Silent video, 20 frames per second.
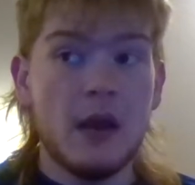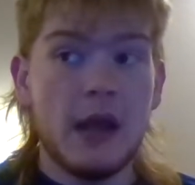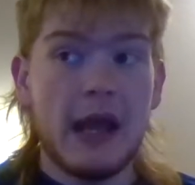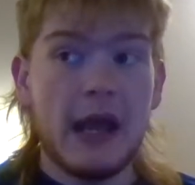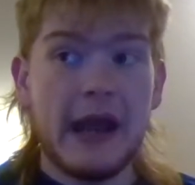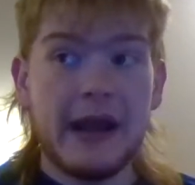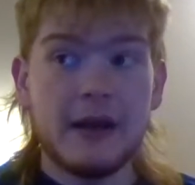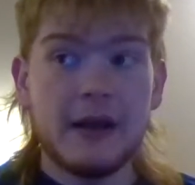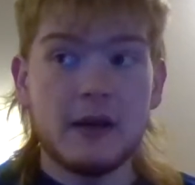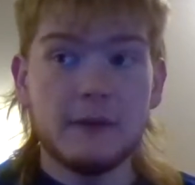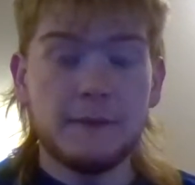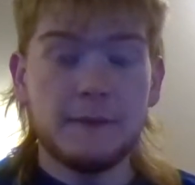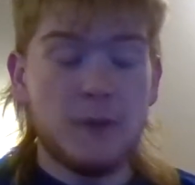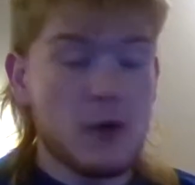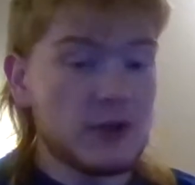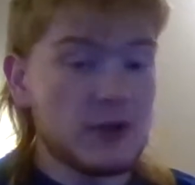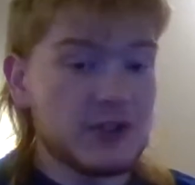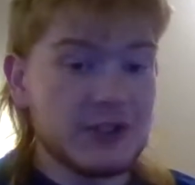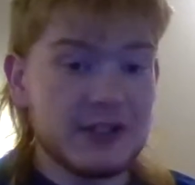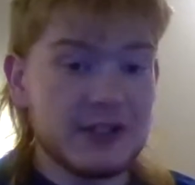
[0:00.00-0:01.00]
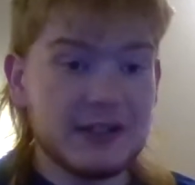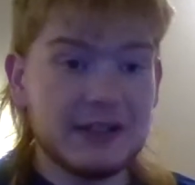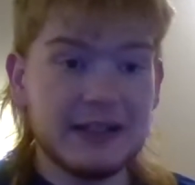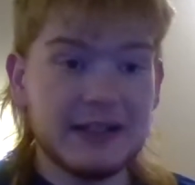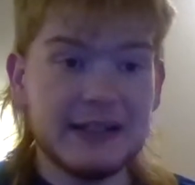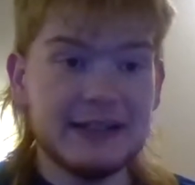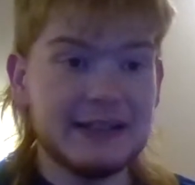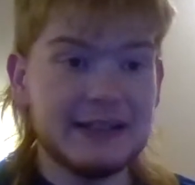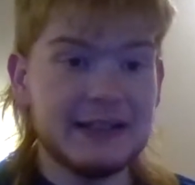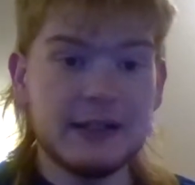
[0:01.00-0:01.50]
And
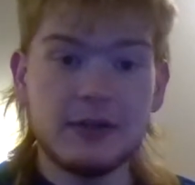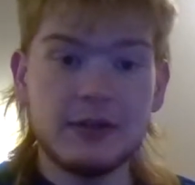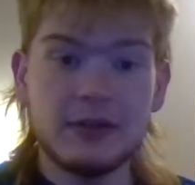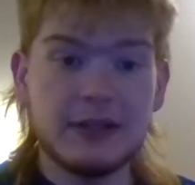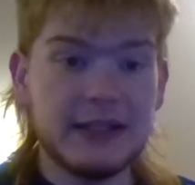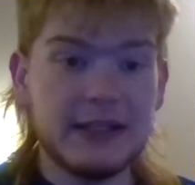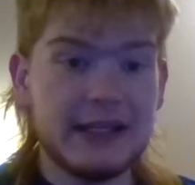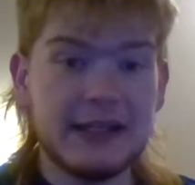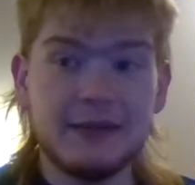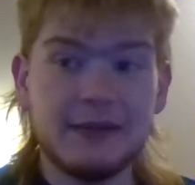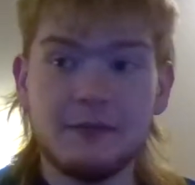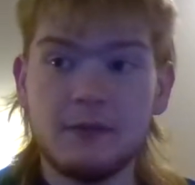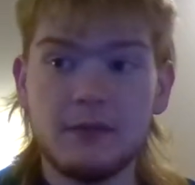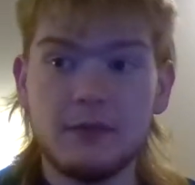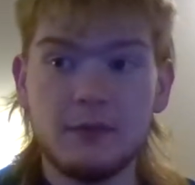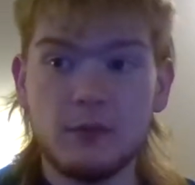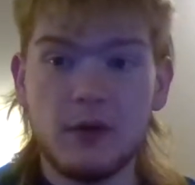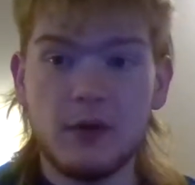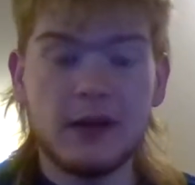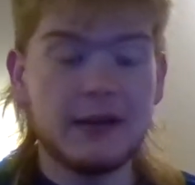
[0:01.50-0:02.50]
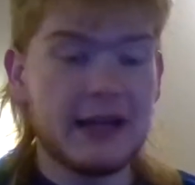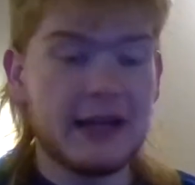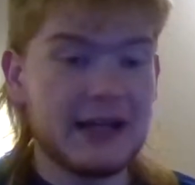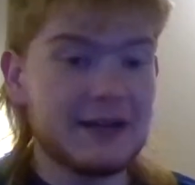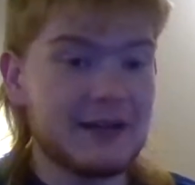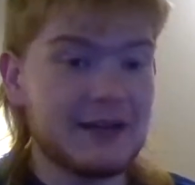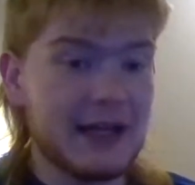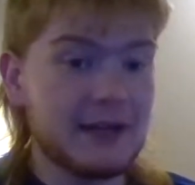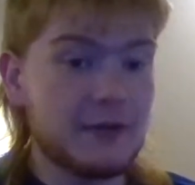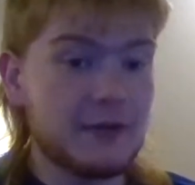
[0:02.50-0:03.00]
unfortunately, literally,
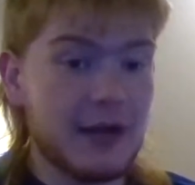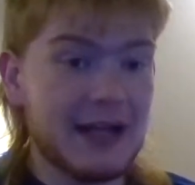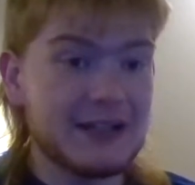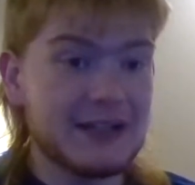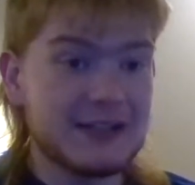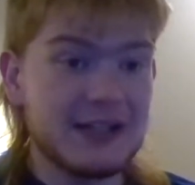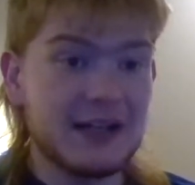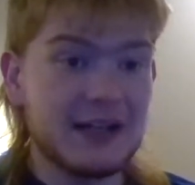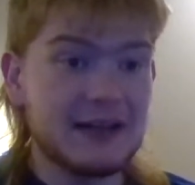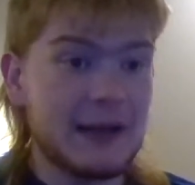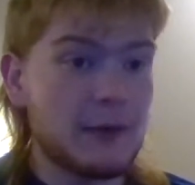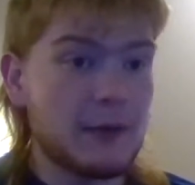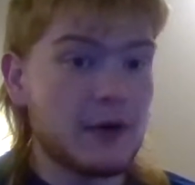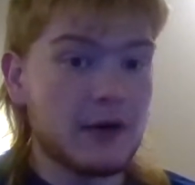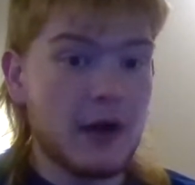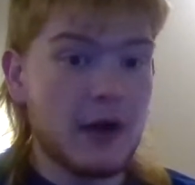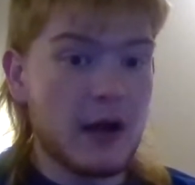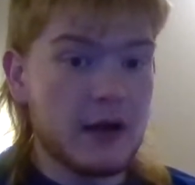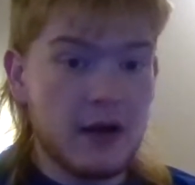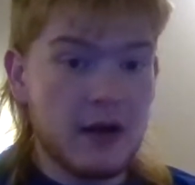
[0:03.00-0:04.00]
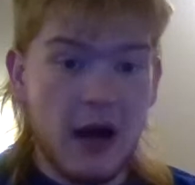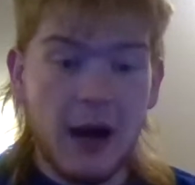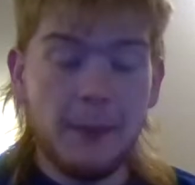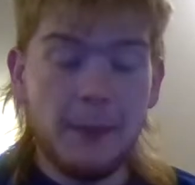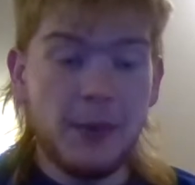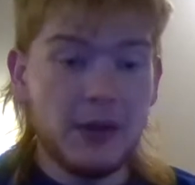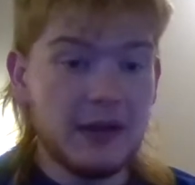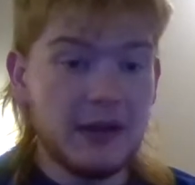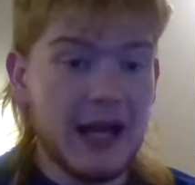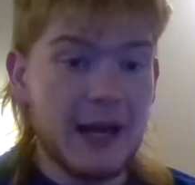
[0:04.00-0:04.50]
like Greg said, they were a
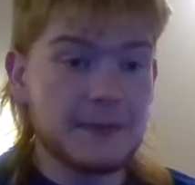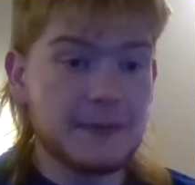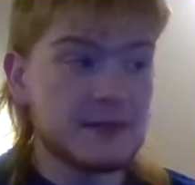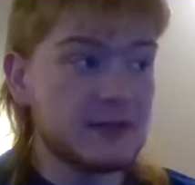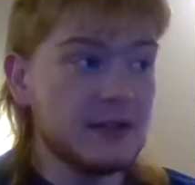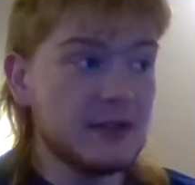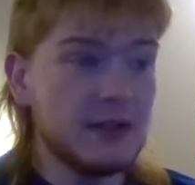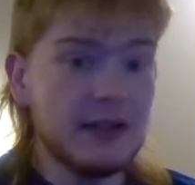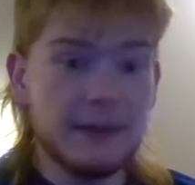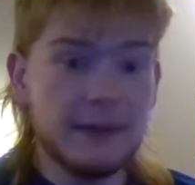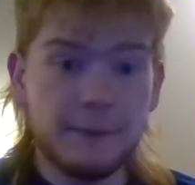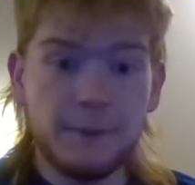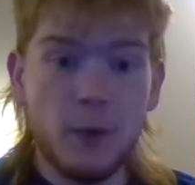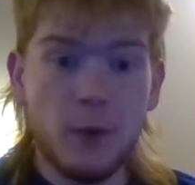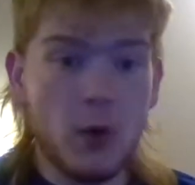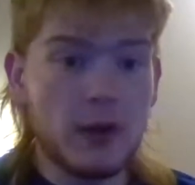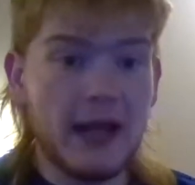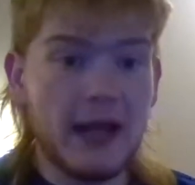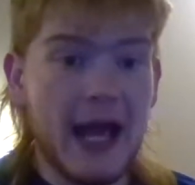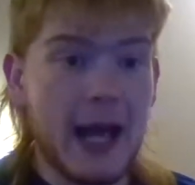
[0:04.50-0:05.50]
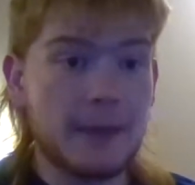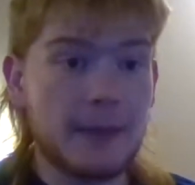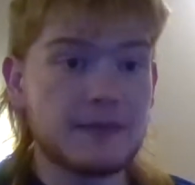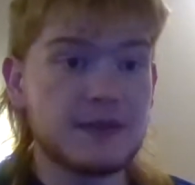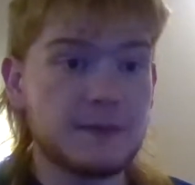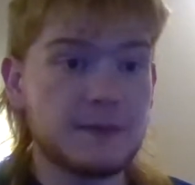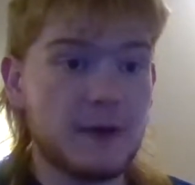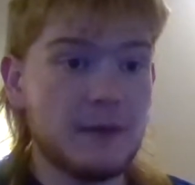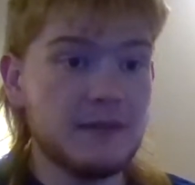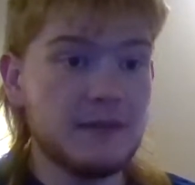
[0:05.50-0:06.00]
couple laps, literally 4
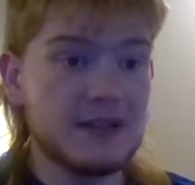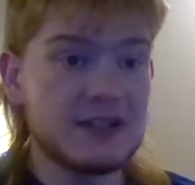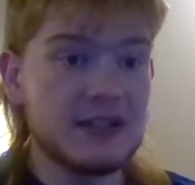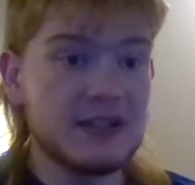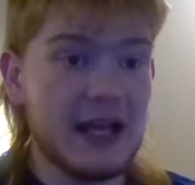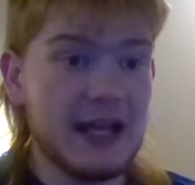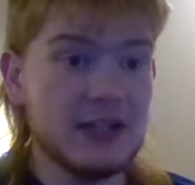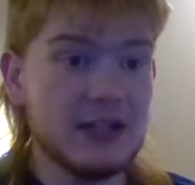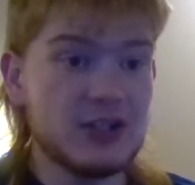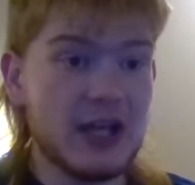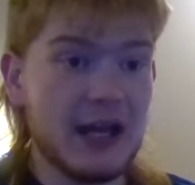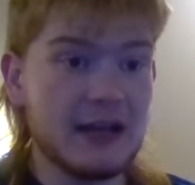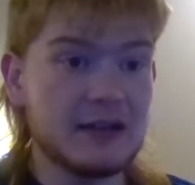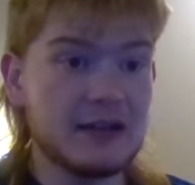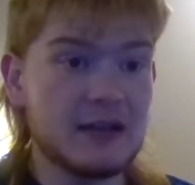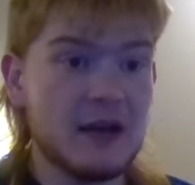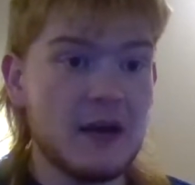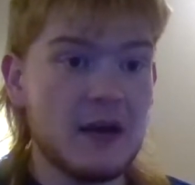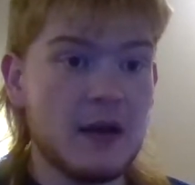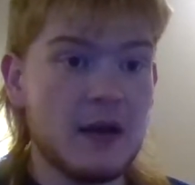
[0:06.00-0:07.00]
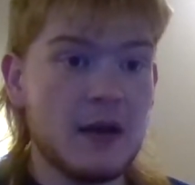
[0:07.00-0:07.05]
laps from the stage end.